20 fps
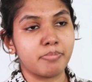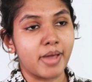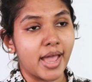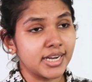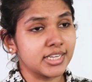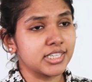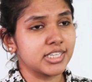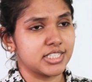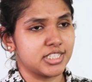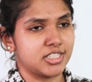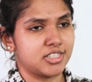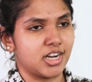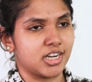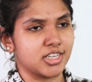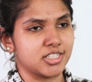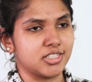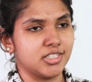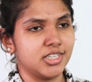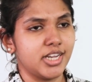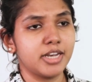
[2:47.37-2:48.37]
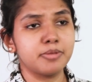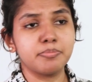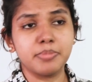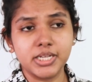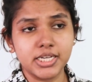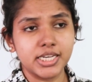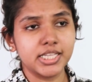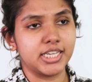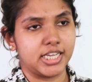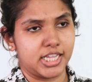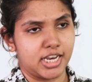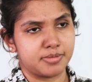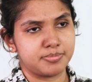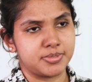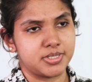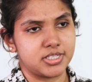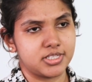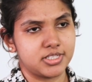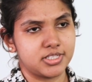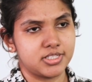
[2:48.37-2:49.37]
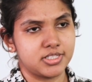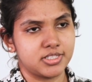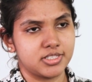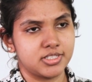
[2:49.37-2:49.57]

bad construction and building collapses